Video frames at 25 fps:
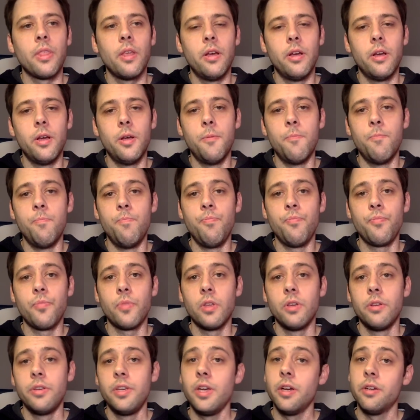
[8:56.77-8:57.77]

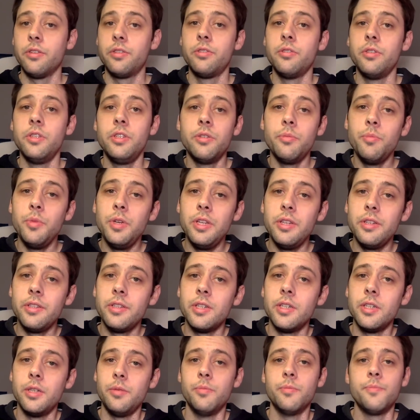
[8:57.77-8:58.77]
So in the
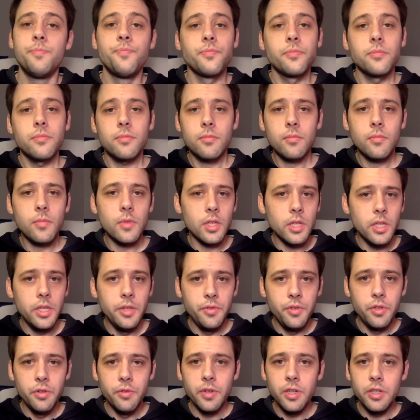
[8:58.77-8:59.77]
meantime,
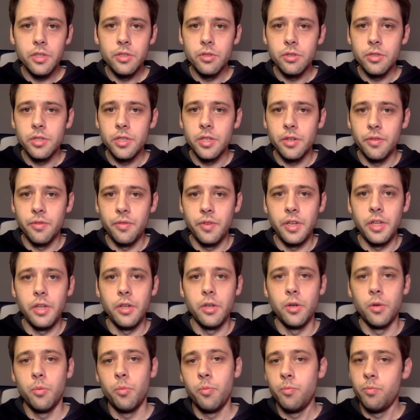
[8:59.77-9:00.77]
if you've enjoyed that
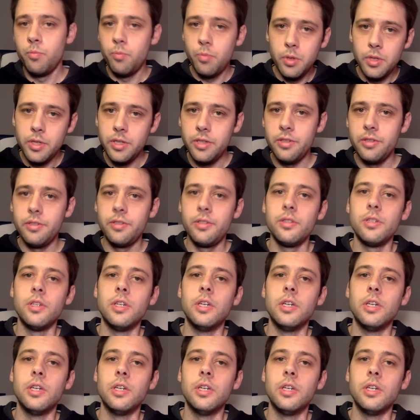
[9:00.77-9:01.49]
video, please